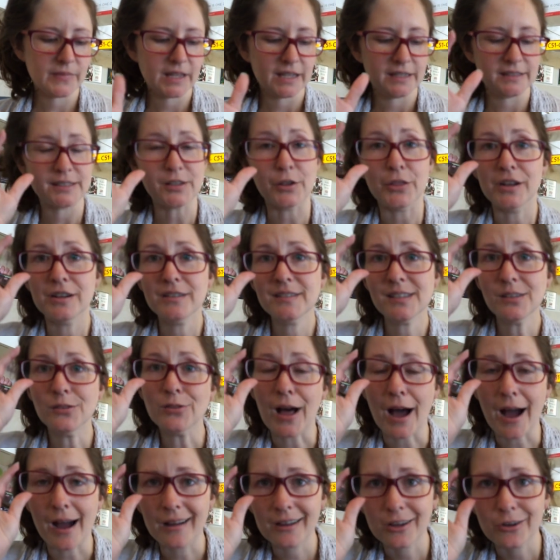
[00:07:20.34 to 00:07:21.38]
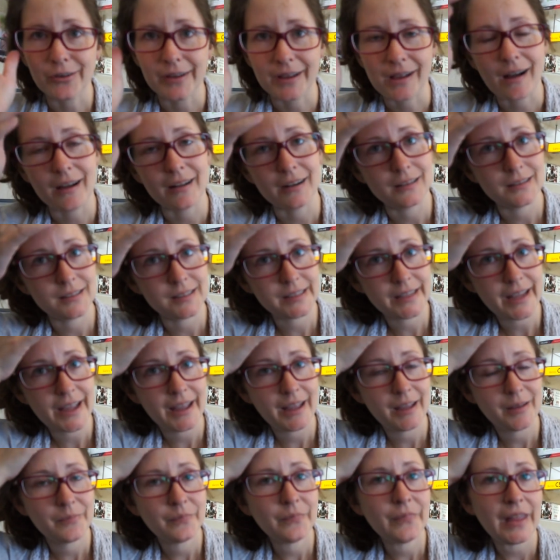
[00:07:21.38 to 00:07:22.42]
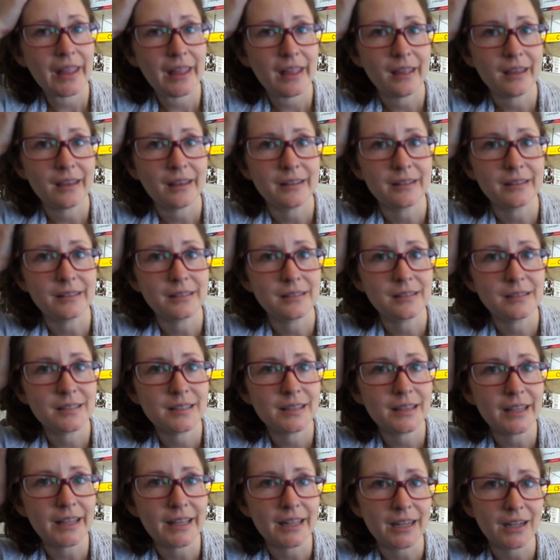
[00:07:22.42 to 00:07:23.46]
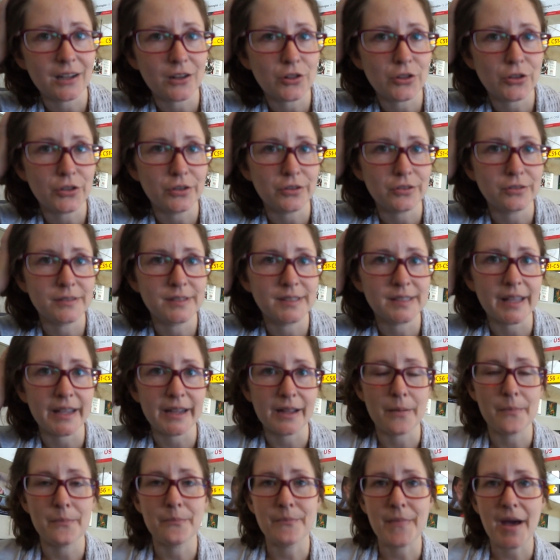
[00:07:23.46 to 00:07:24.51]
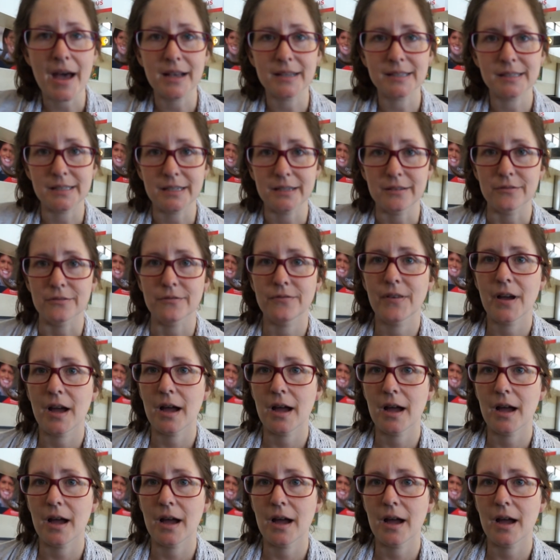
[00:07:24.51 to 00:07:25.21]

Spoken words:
so there's a lot going on in this game, and it includes like a massive